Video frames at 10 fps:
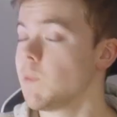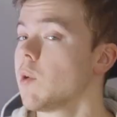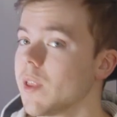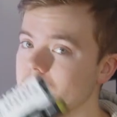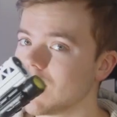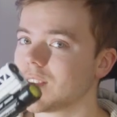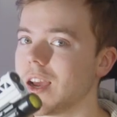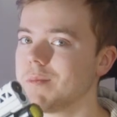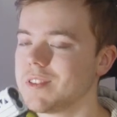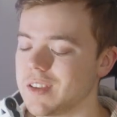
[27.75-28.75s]
a really long
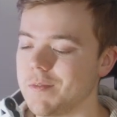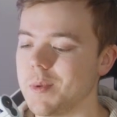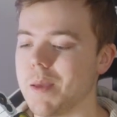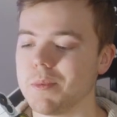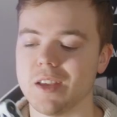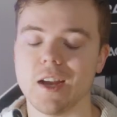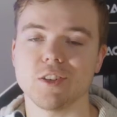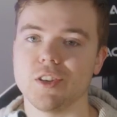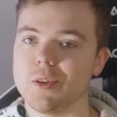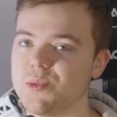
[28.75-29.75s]
time since I've been able to
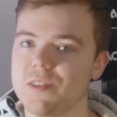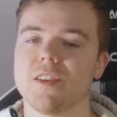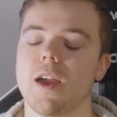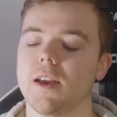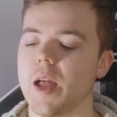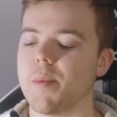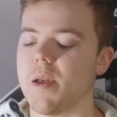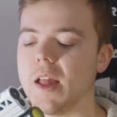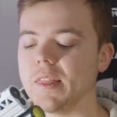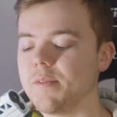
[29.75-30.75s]
actually use this Hicapa
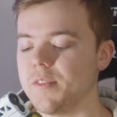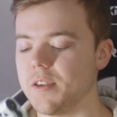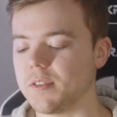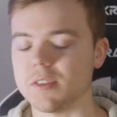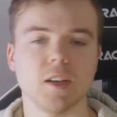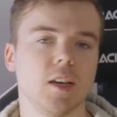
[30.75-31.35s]
at the field,